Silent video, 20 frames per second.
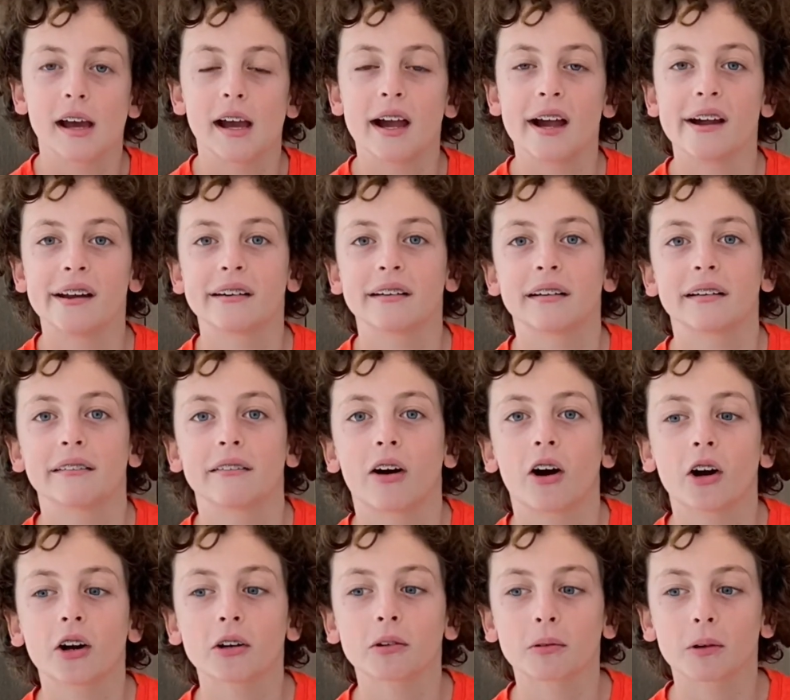And
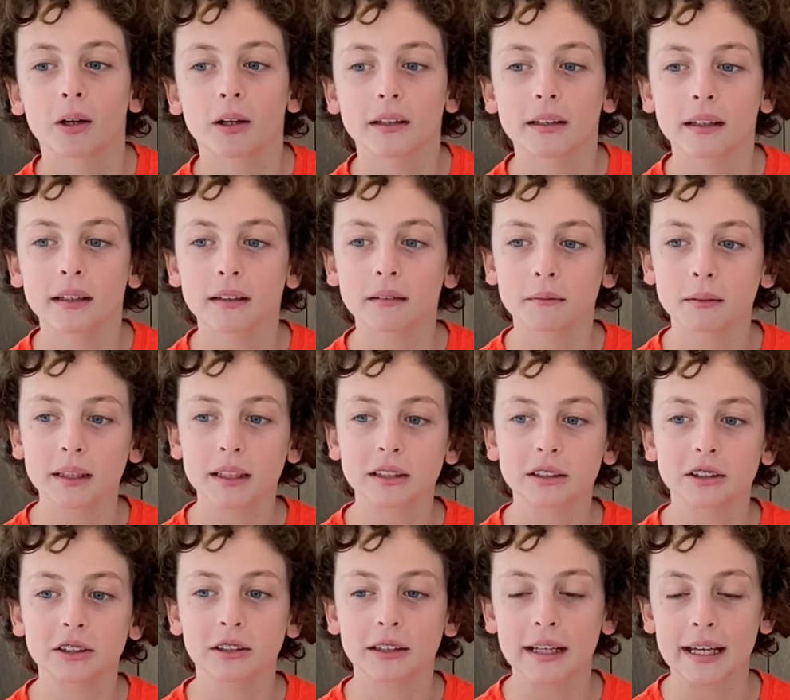hardworking
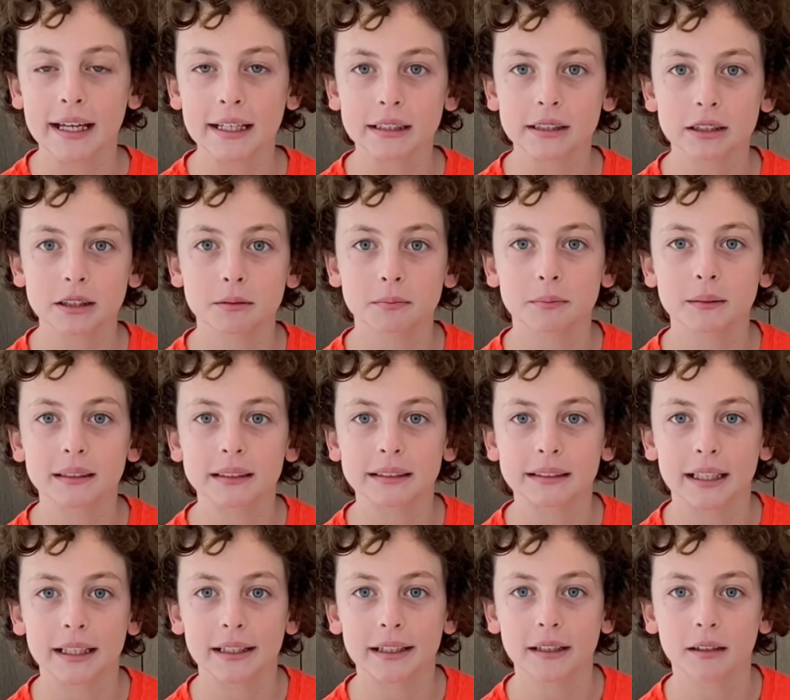because you can't just be
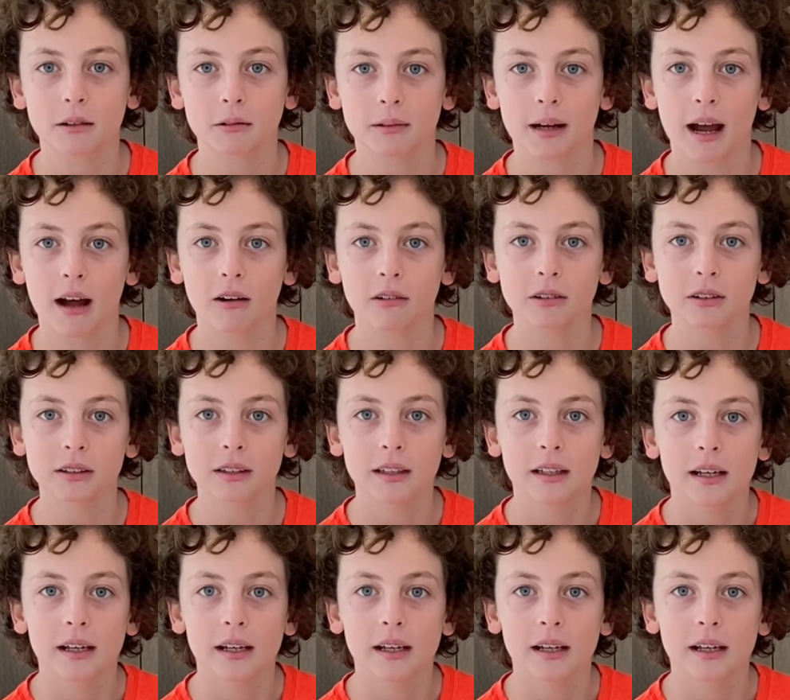sitting around